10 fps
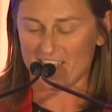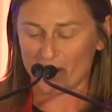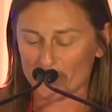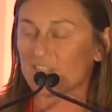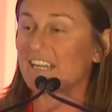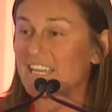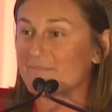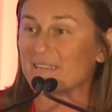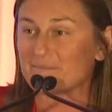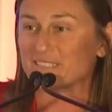how you're going to
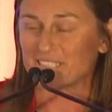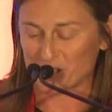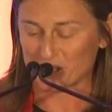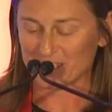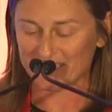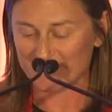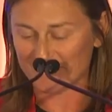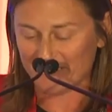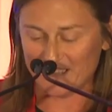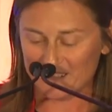get me in positions
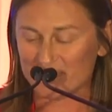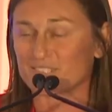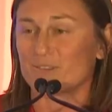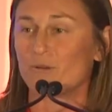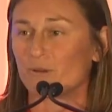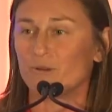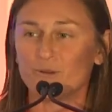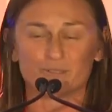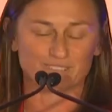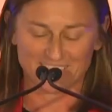and to score
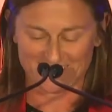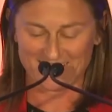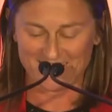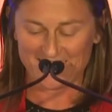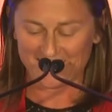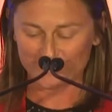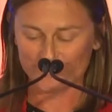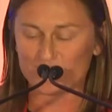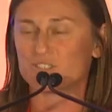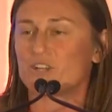goals and
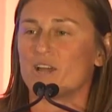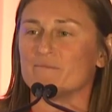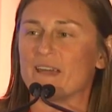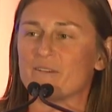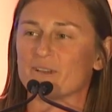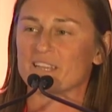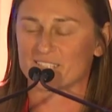do the job that way?